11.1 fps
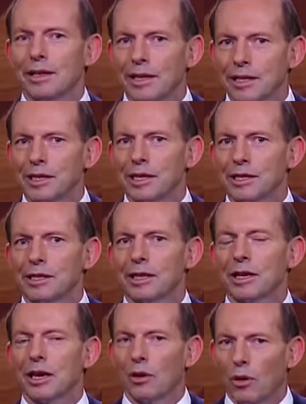This is
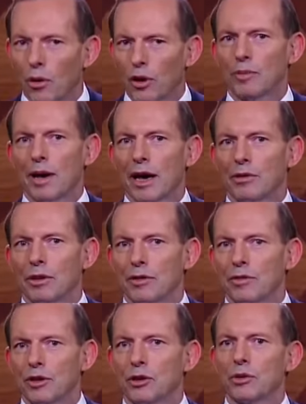all about
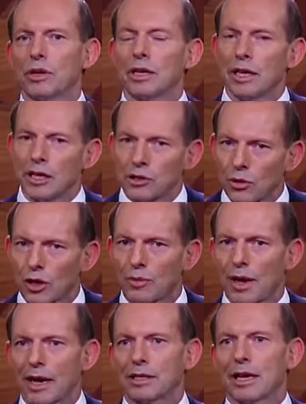revenue. It's all
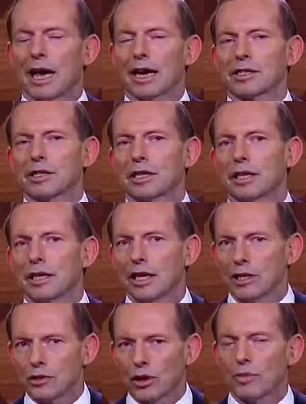about tax.
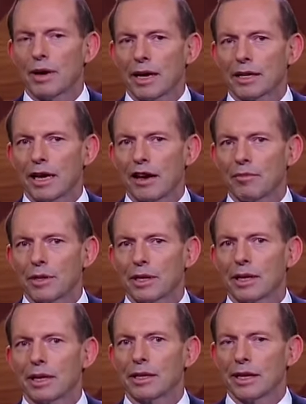It's all about a government
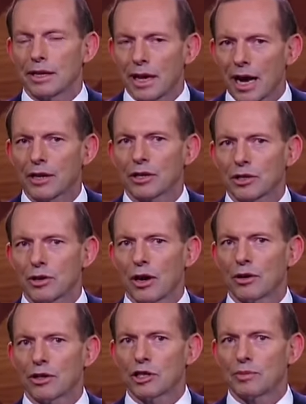that can't
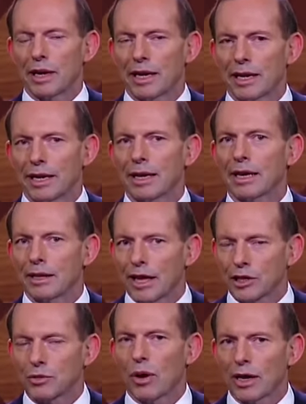control its spending.
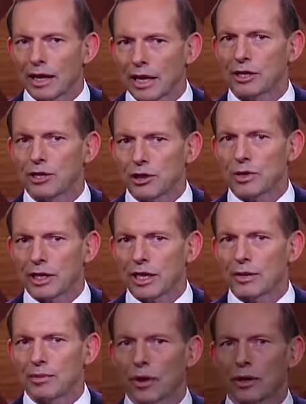That's why it hits you in the
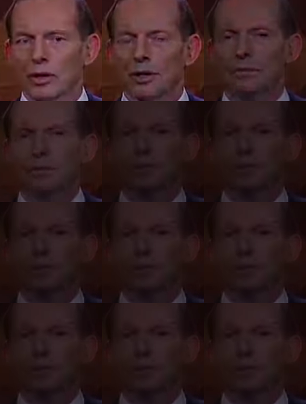hip pocket.